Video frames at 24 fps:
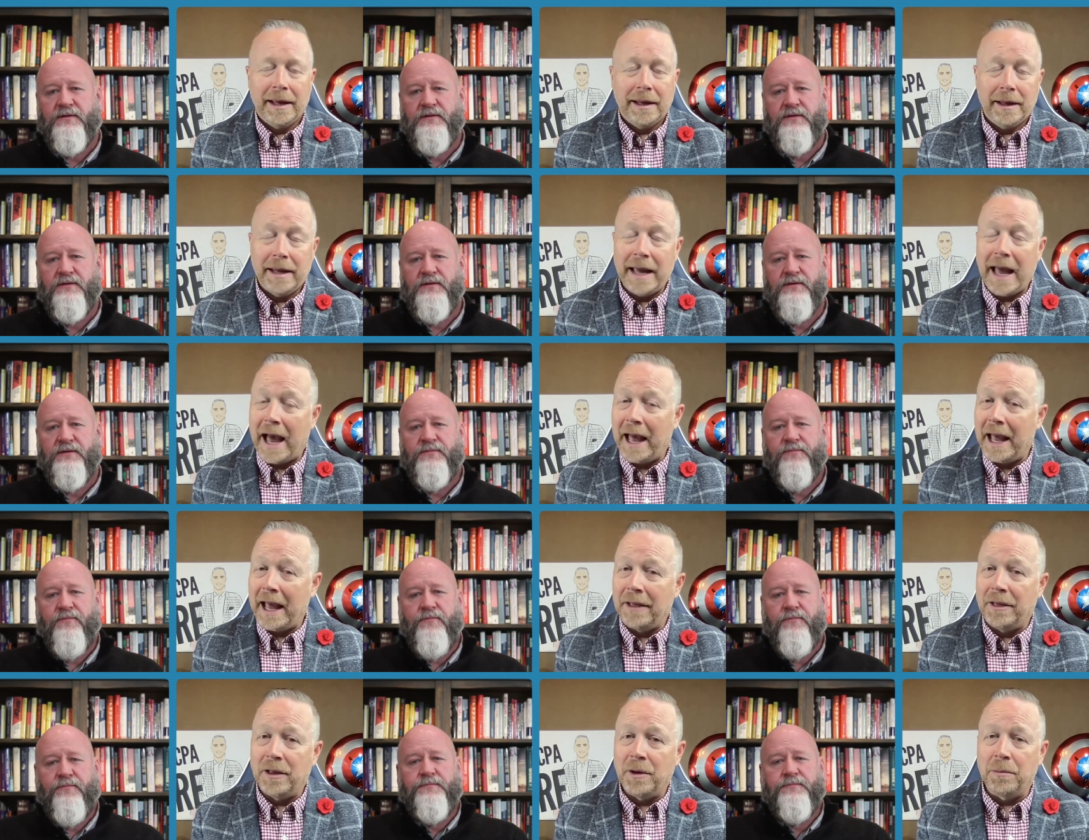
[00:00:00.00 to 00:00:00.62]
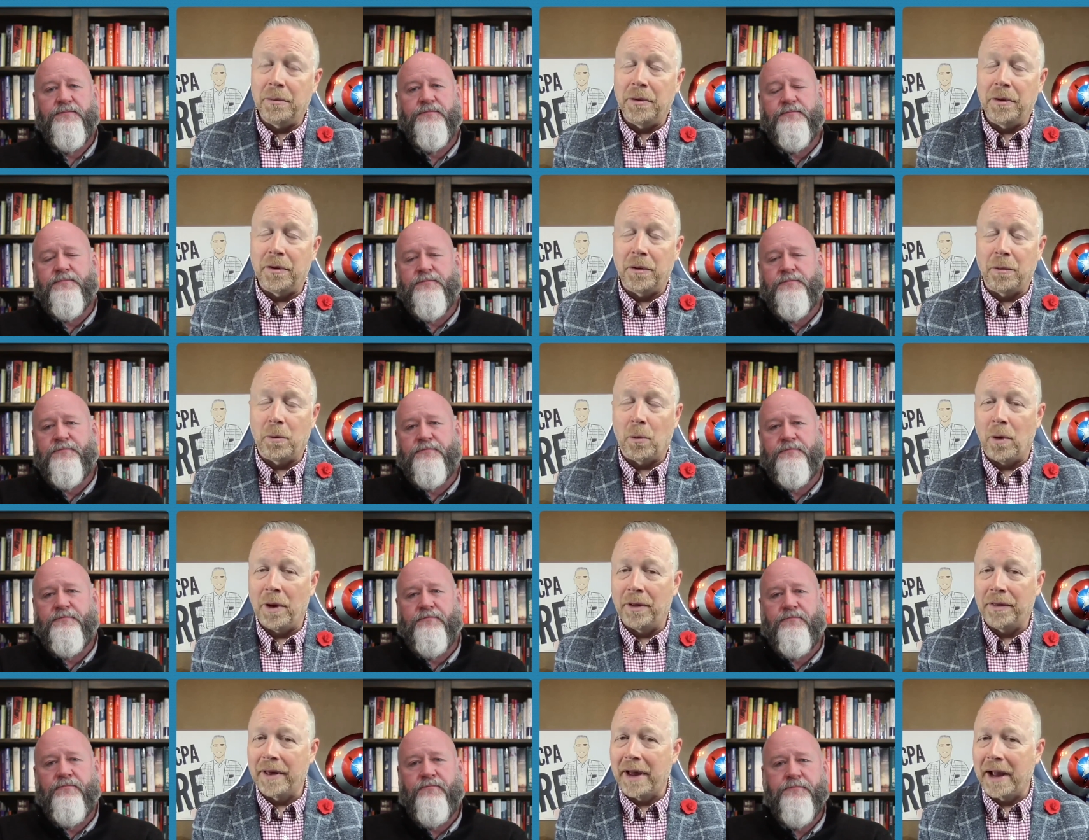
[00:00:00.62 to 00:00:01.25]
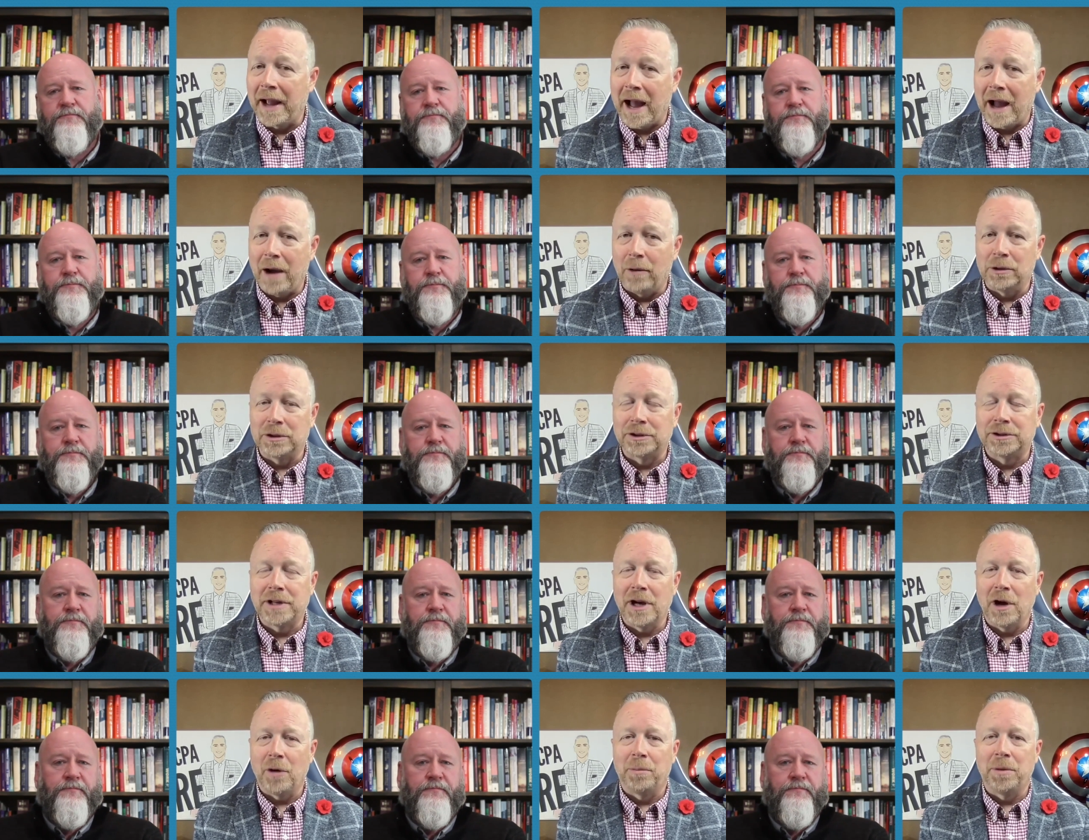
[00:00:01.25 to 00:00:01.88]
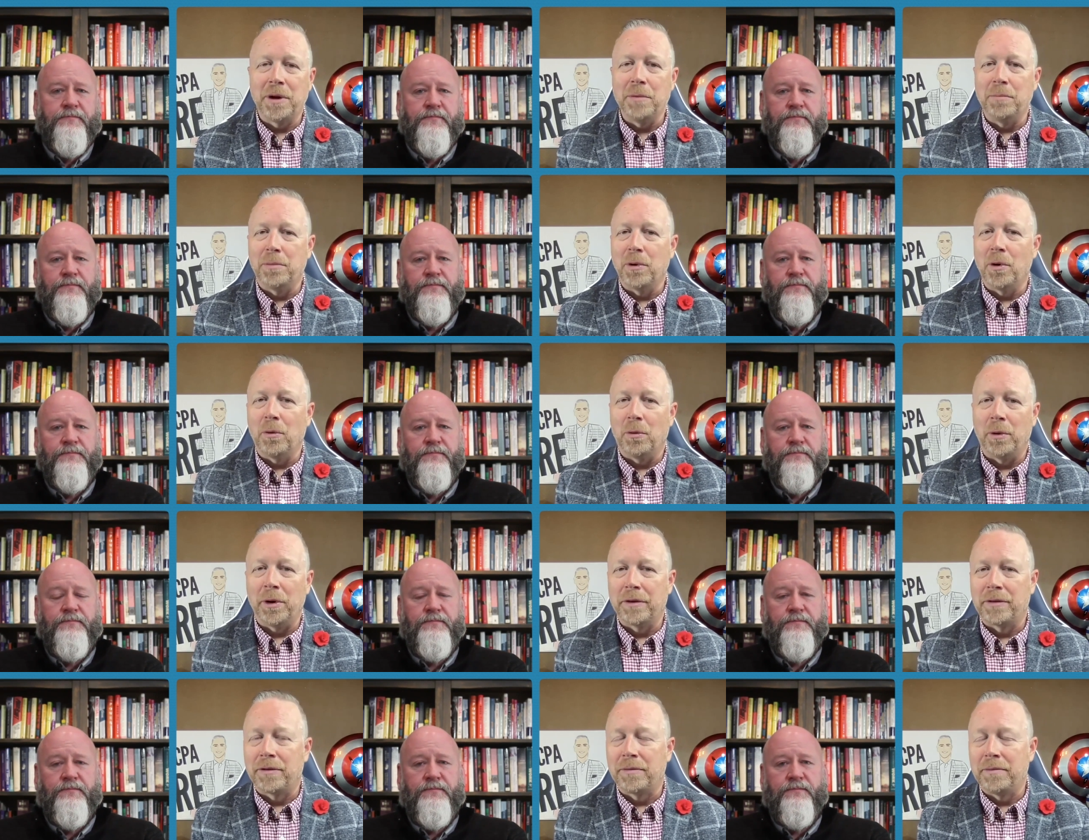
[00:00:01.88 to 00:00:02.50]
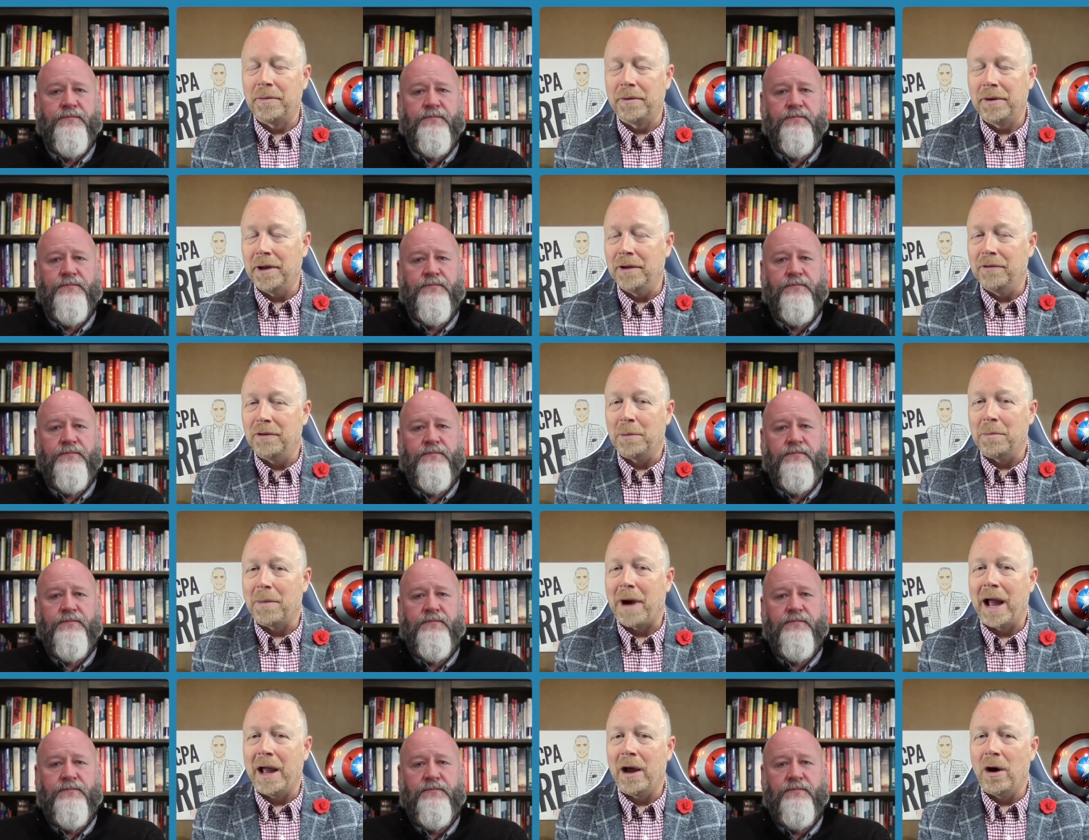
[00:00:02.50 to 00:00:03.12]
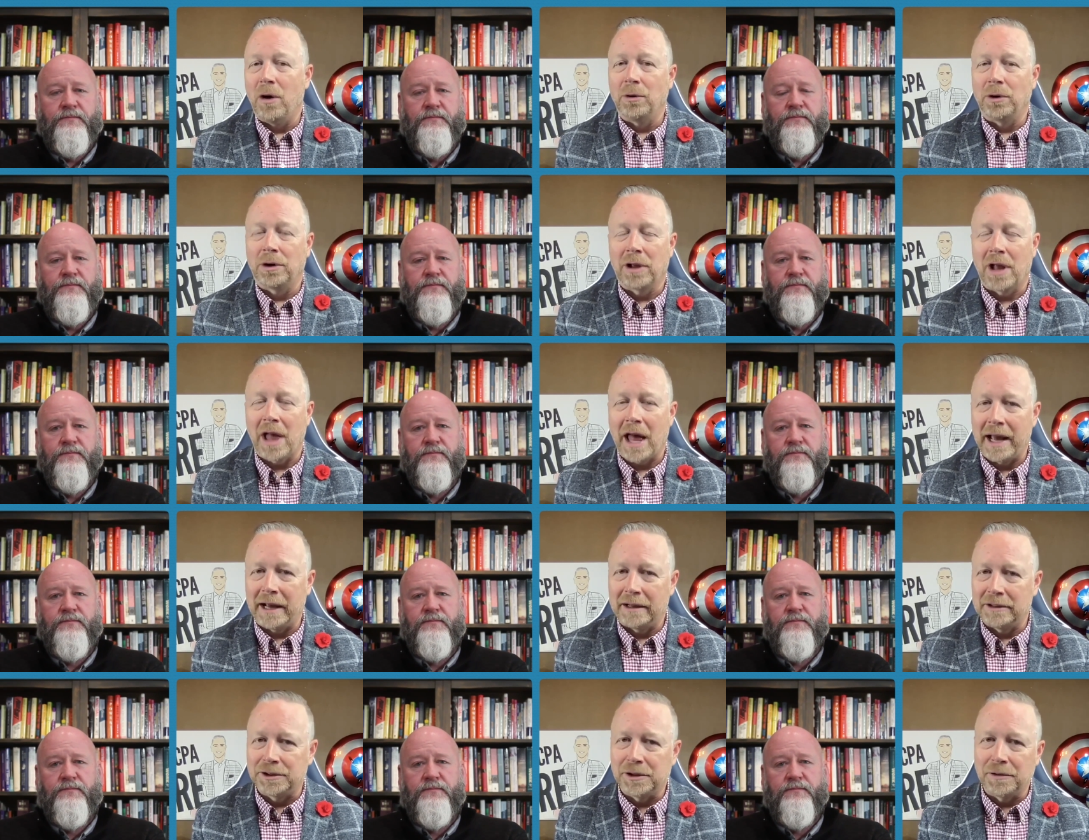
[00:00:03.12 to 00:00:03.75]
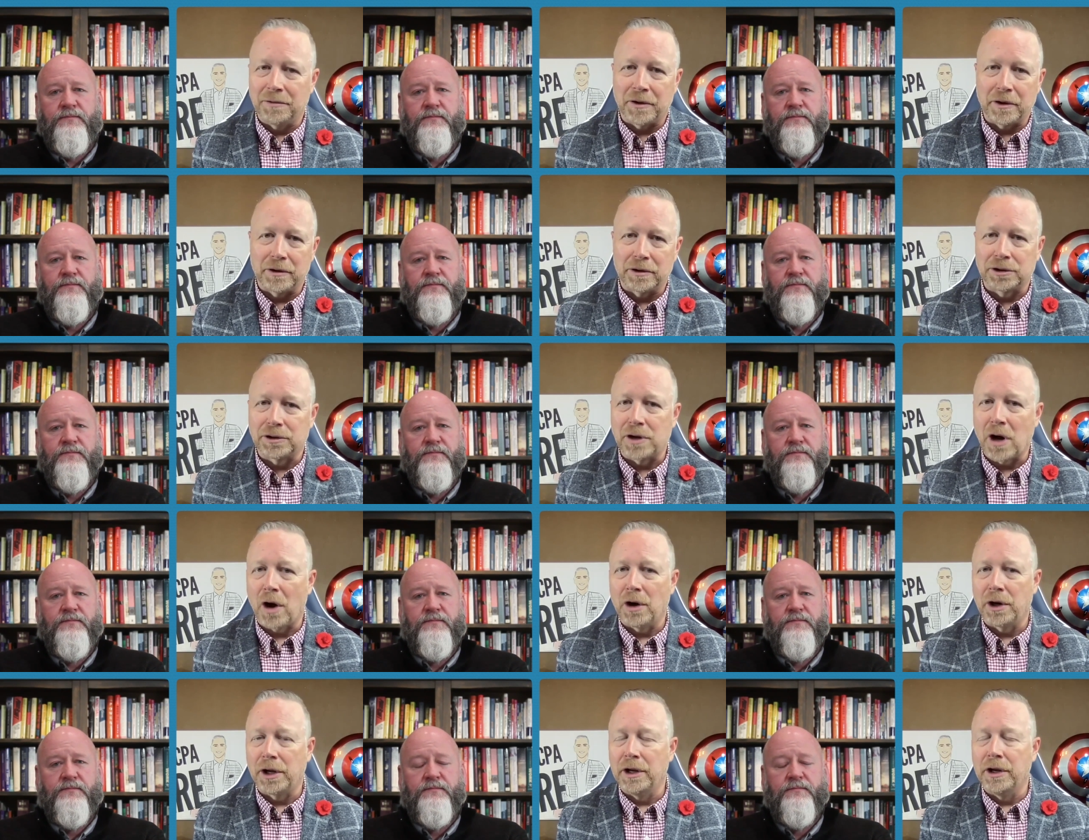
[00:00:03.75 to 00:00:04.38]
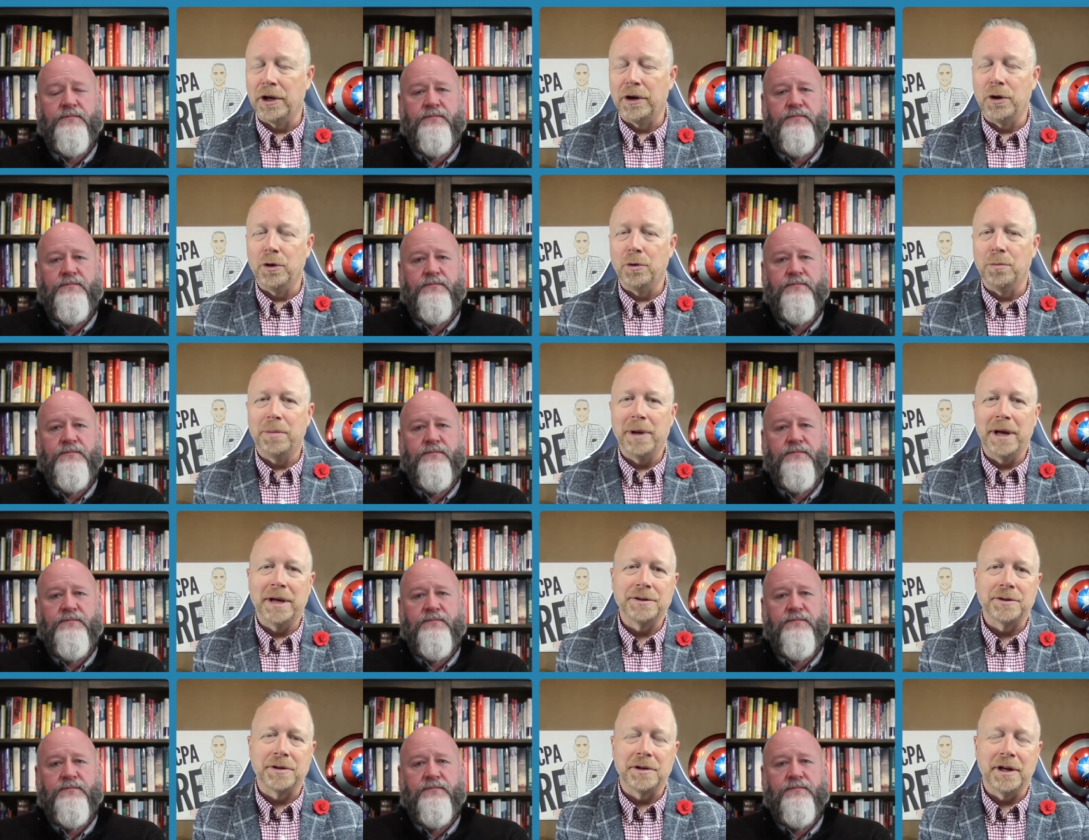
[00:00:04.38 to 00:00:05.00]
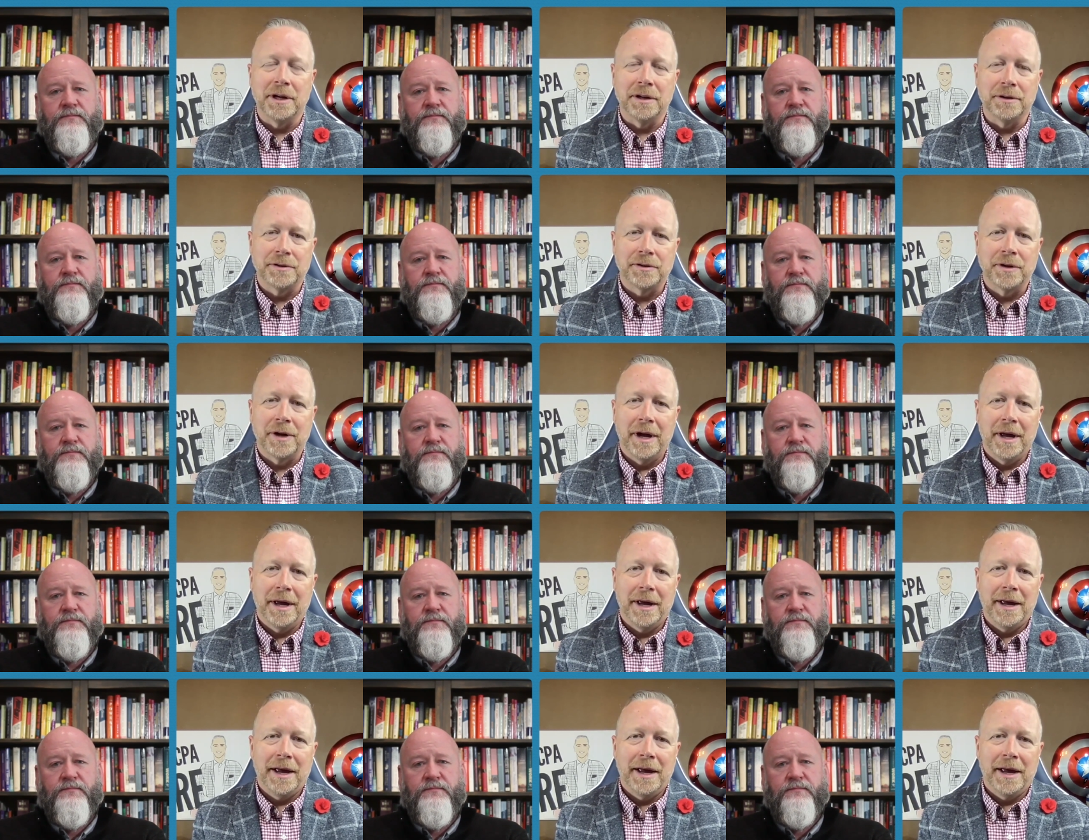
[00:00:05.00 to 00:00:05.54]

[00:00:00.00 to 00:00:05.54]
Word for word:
Speaker 1: Yeah, and the, the one thing I always tell people with even my own clients if they're starting a new business